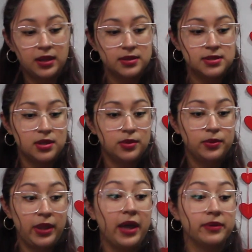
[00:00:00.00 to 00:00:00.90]
So
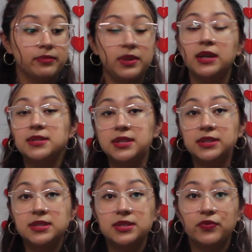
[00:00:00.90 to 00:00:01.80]
yeah, that is
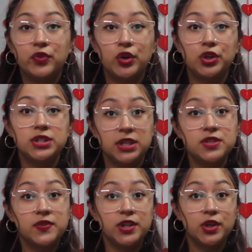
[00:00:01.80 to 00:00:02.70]
it for
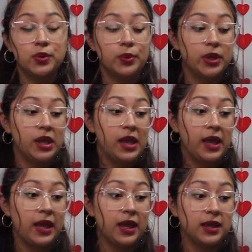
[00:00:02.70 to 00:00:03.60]
today's video,
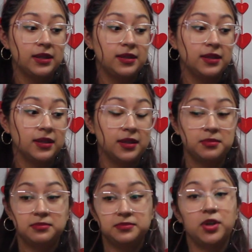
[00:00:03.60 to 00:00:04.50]
and
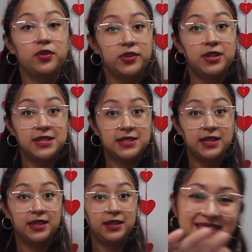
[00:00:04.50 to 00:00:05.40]
hopefully you guys
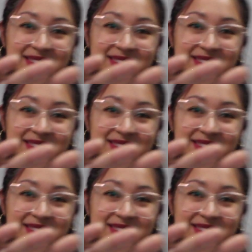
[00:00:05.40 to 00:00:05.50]
like it.